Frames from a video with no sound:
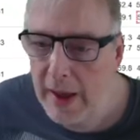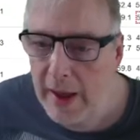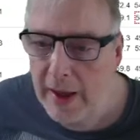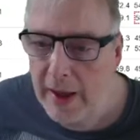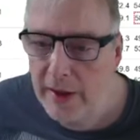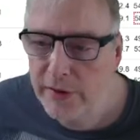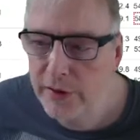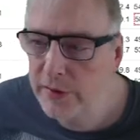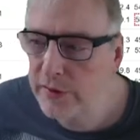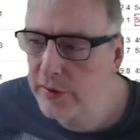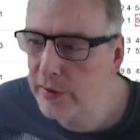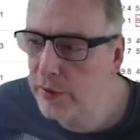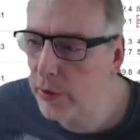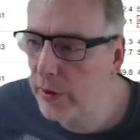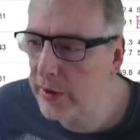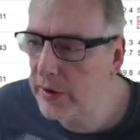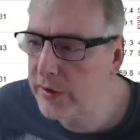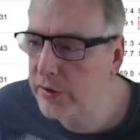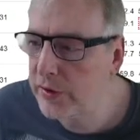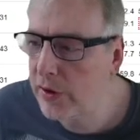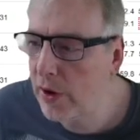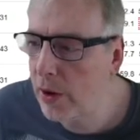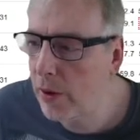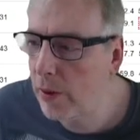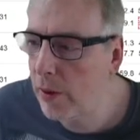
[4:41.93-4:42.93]
Just a quick
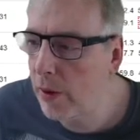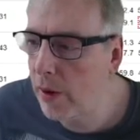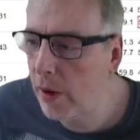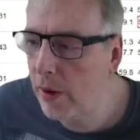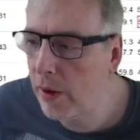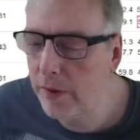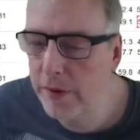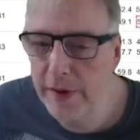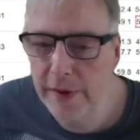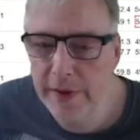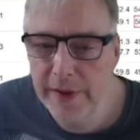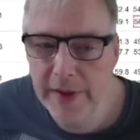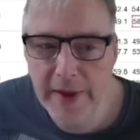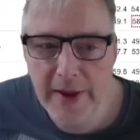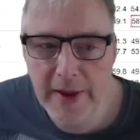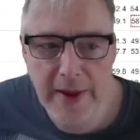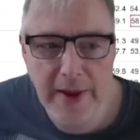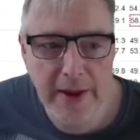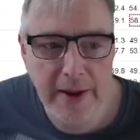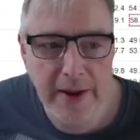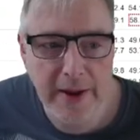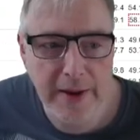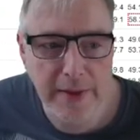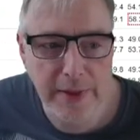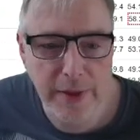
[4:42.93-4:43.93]
show on the
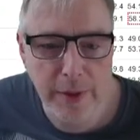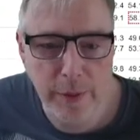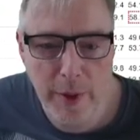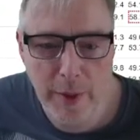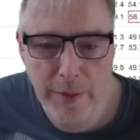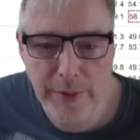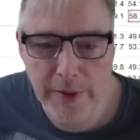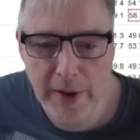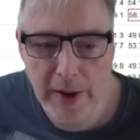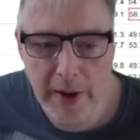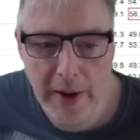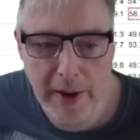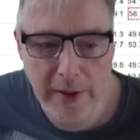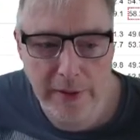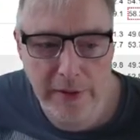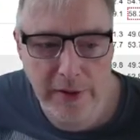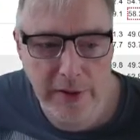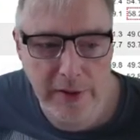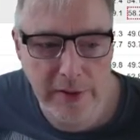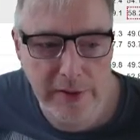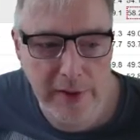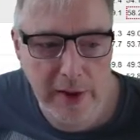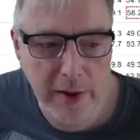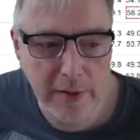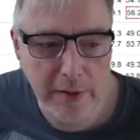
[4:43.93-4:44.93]
website here. As you can
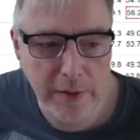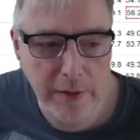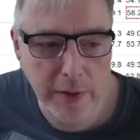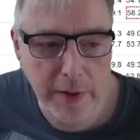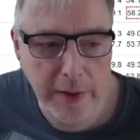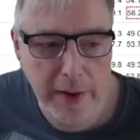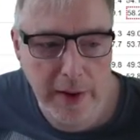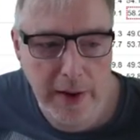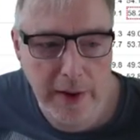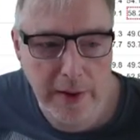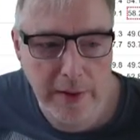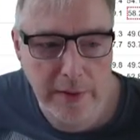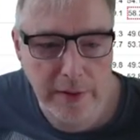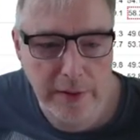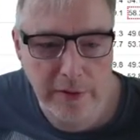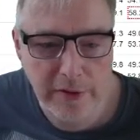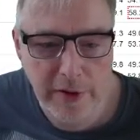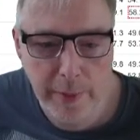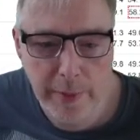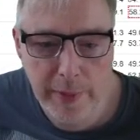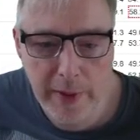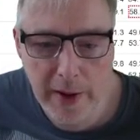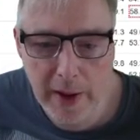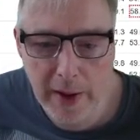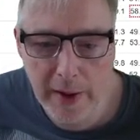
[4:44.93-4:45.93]
see, I've got the
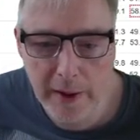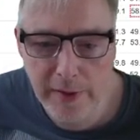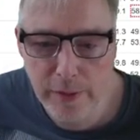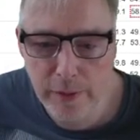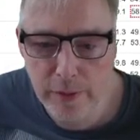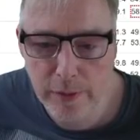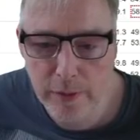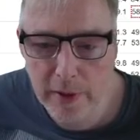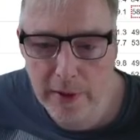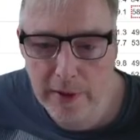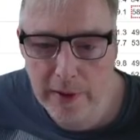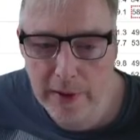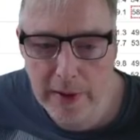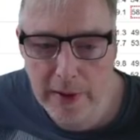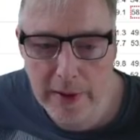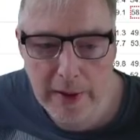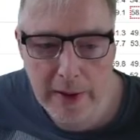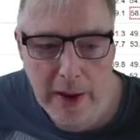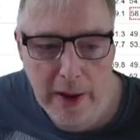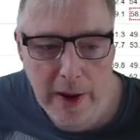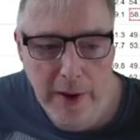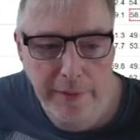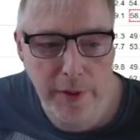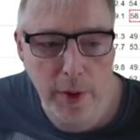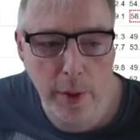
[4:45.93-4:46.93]
replays where
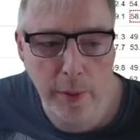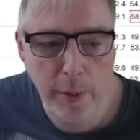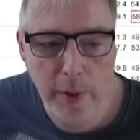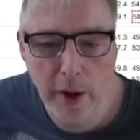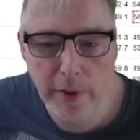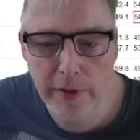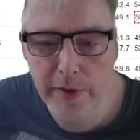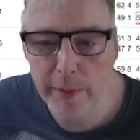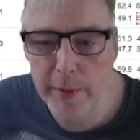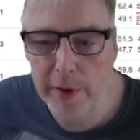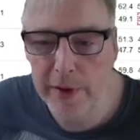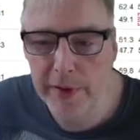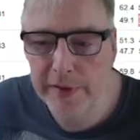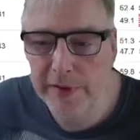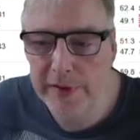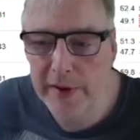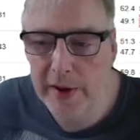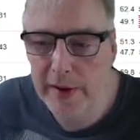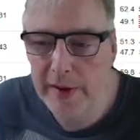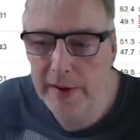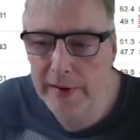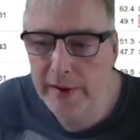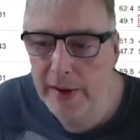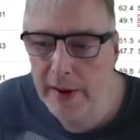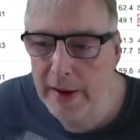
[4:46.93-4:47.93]
if you upload them on the
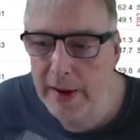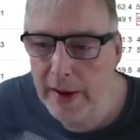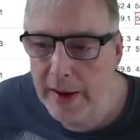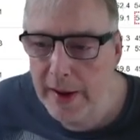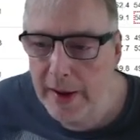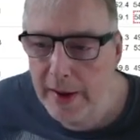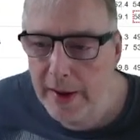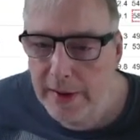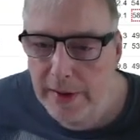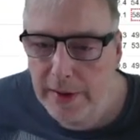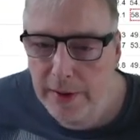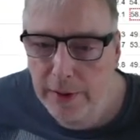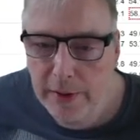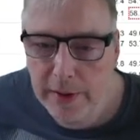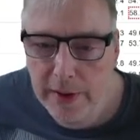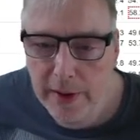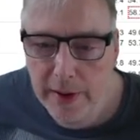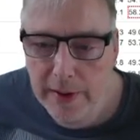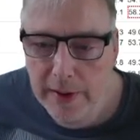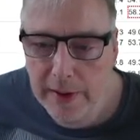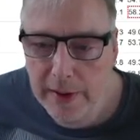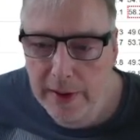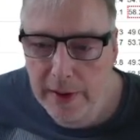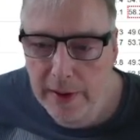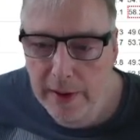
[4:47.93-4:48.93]
site, you
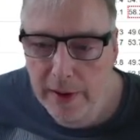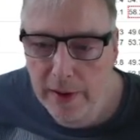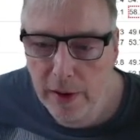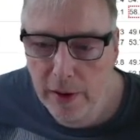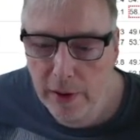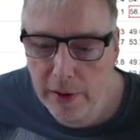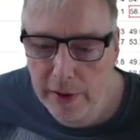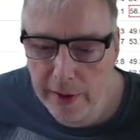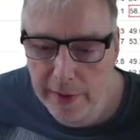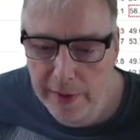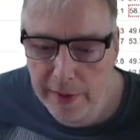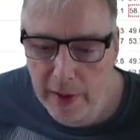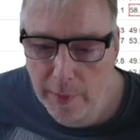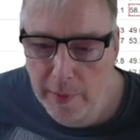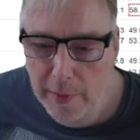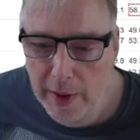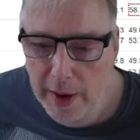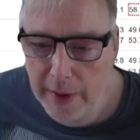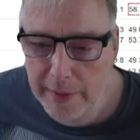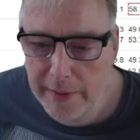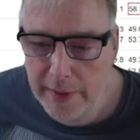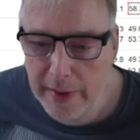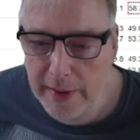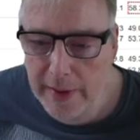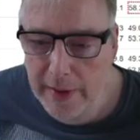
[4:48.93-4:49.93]
can look at them
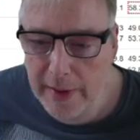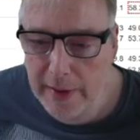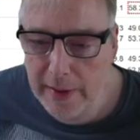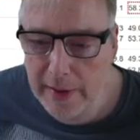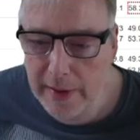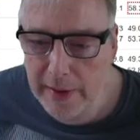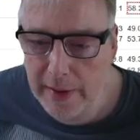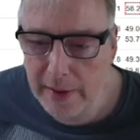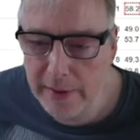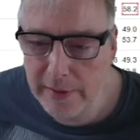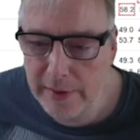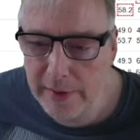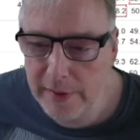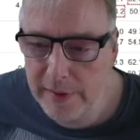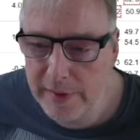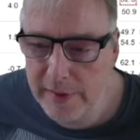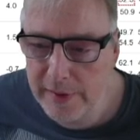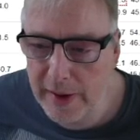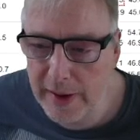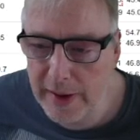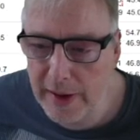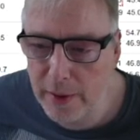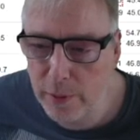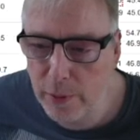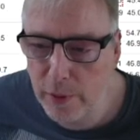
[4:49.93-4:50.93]
and then you can actually
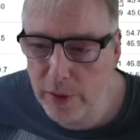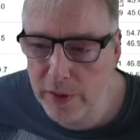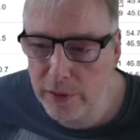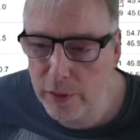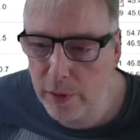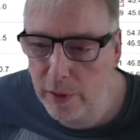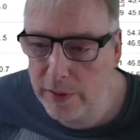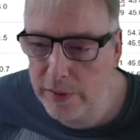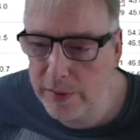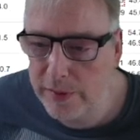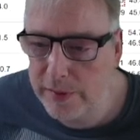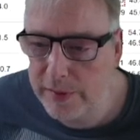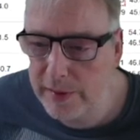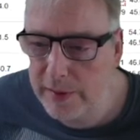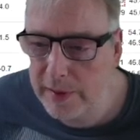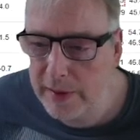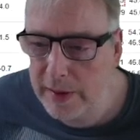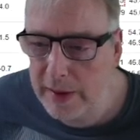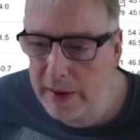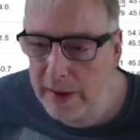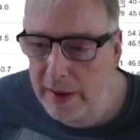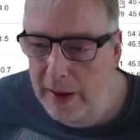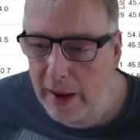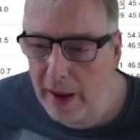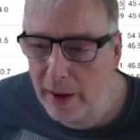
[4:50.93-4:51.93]
see which ones
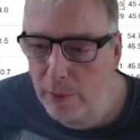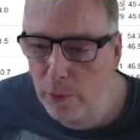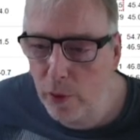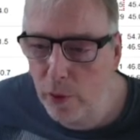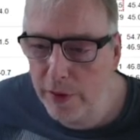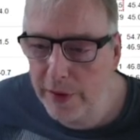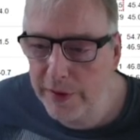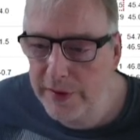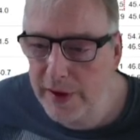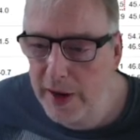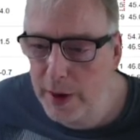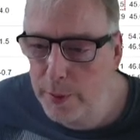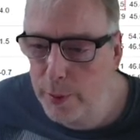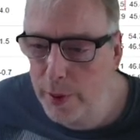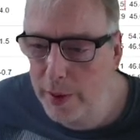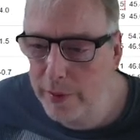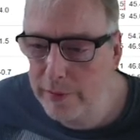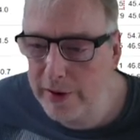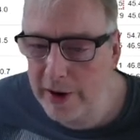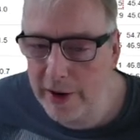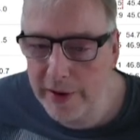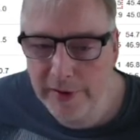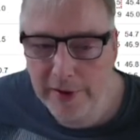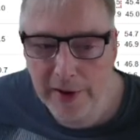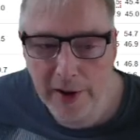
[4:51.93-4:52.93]
and what the team win
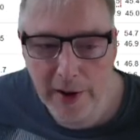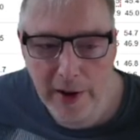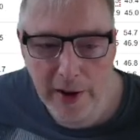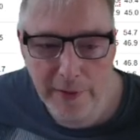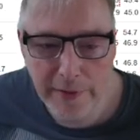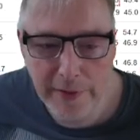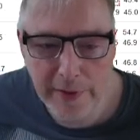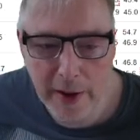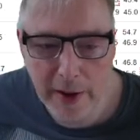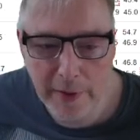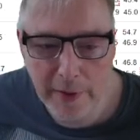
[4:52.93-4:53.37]
rates are. For